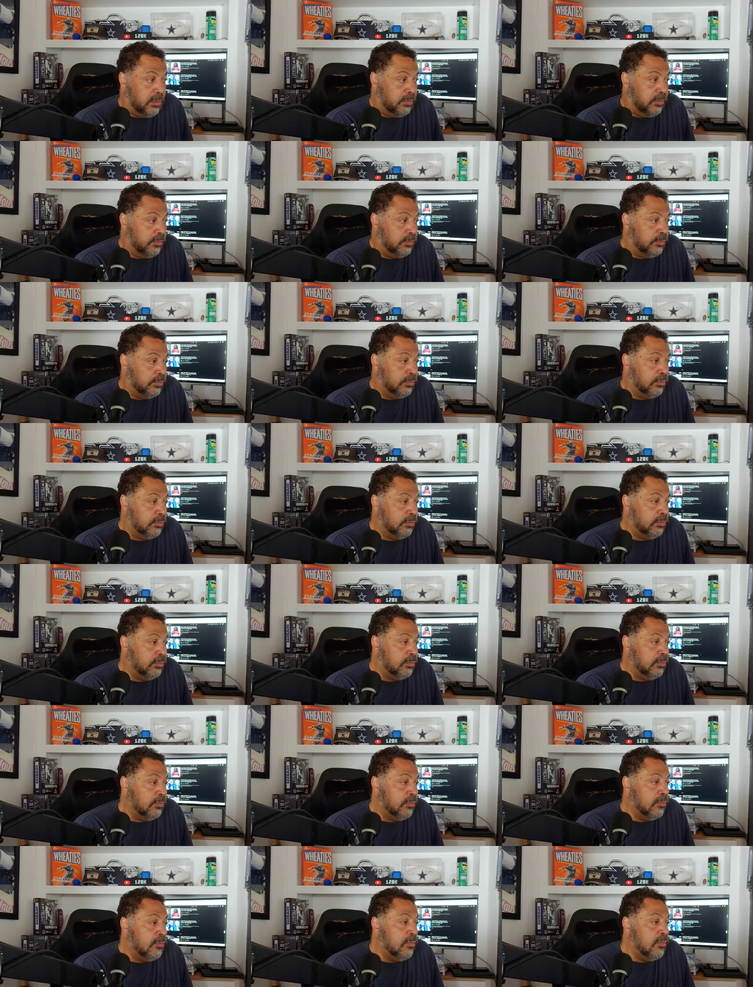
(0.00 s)

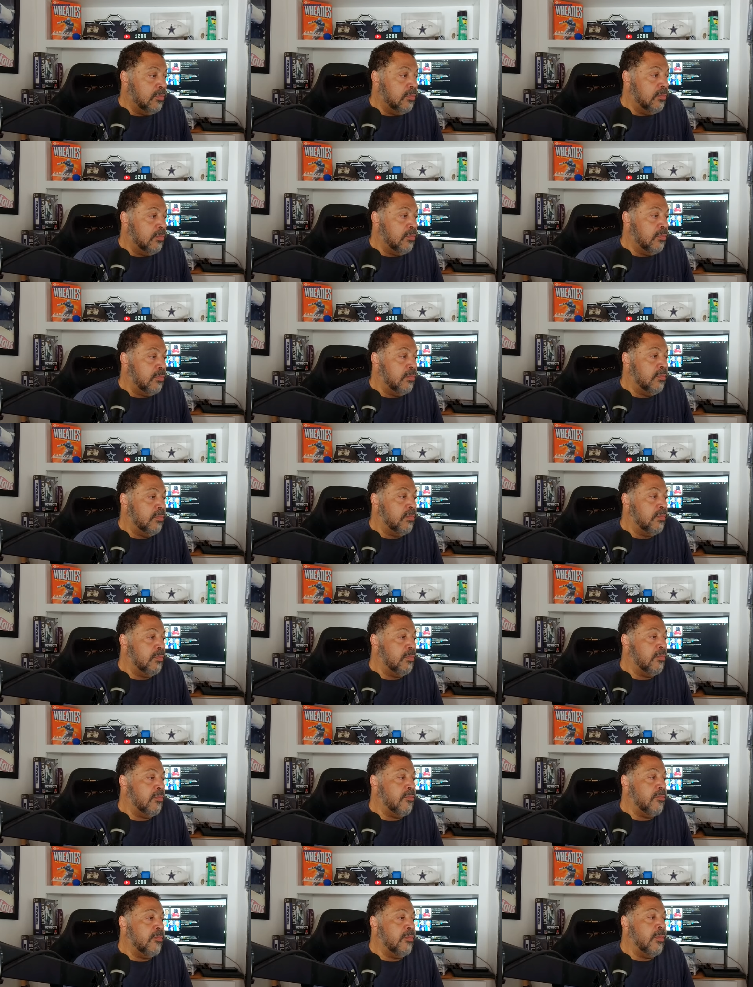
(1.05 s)

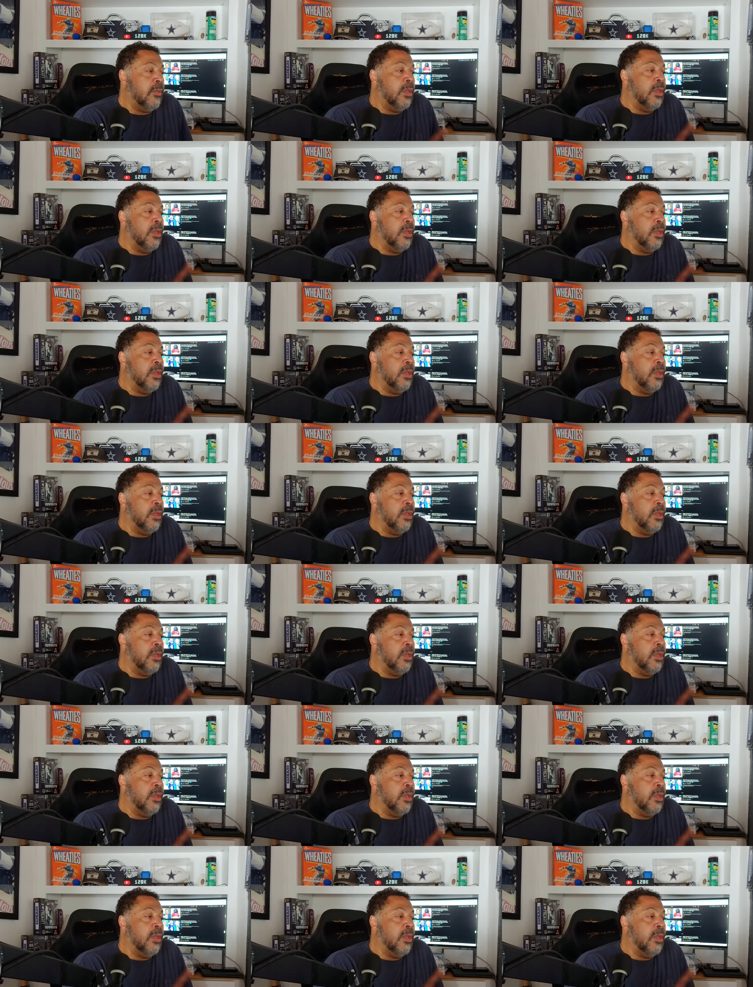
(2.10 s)
Nothing is said.